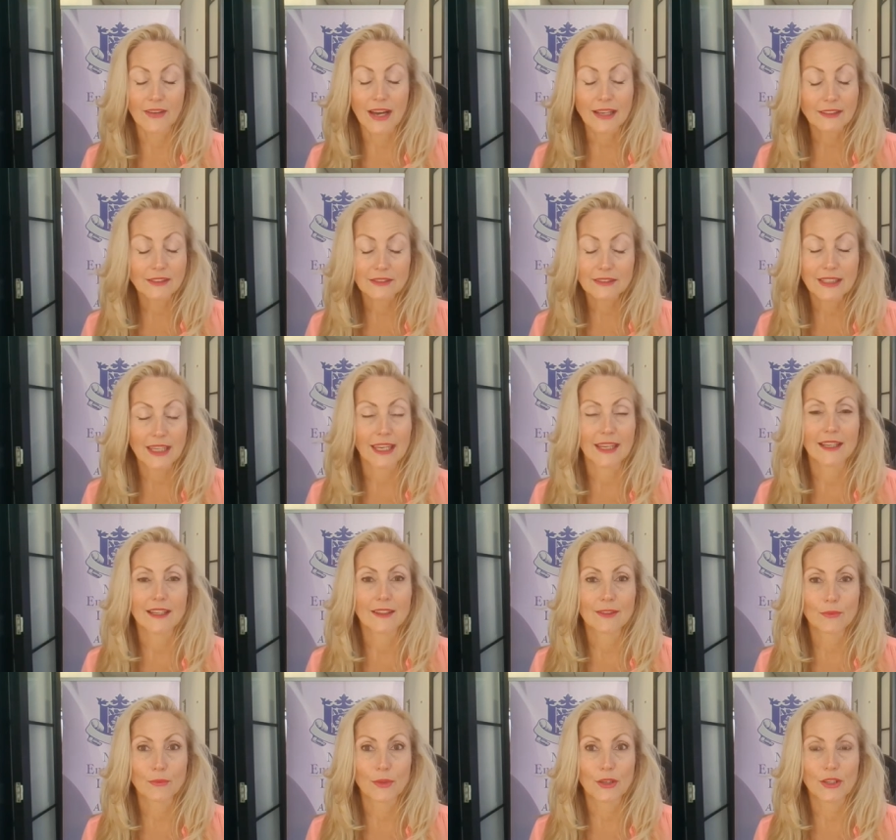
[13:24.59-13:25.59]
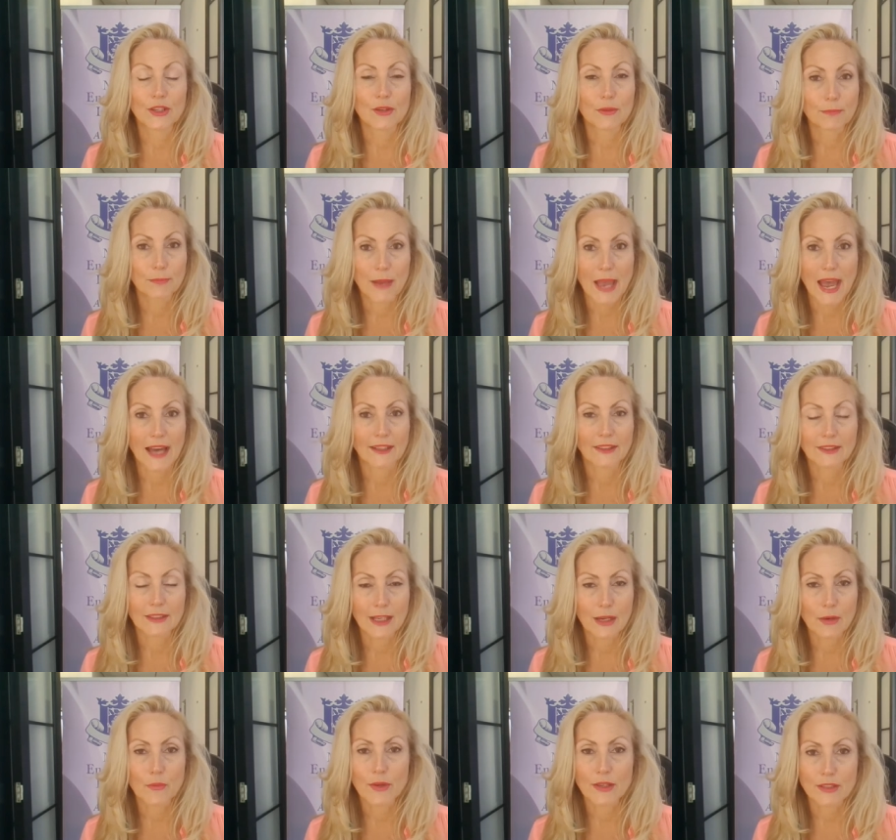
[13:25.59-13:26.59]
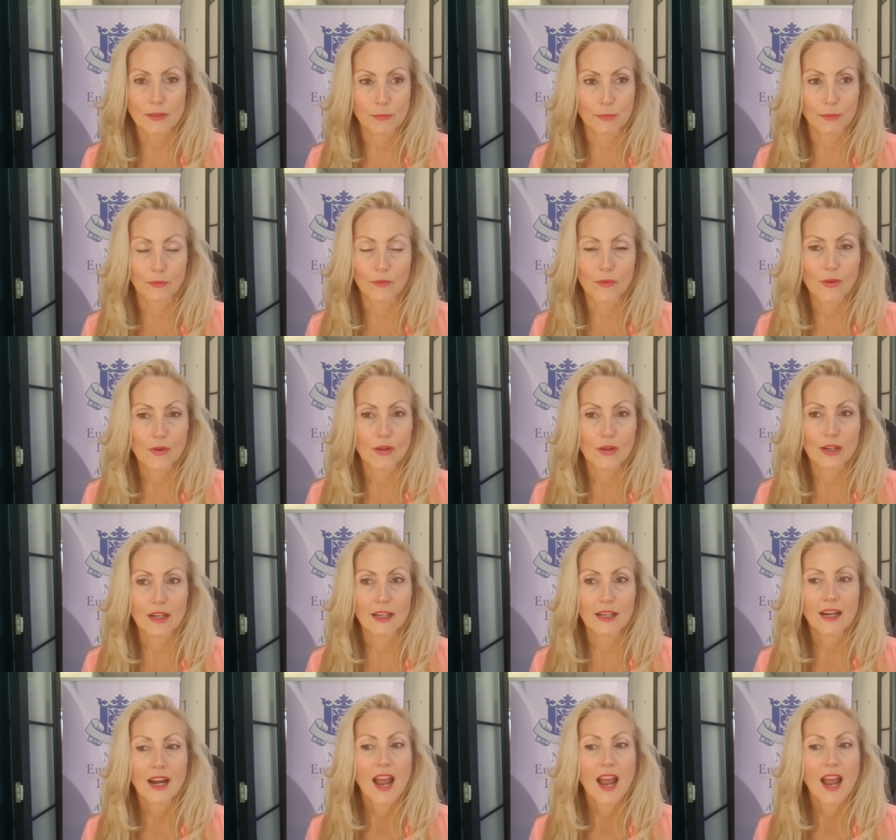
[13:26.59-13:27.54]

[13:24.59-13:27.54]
I don't care what your patterning was before.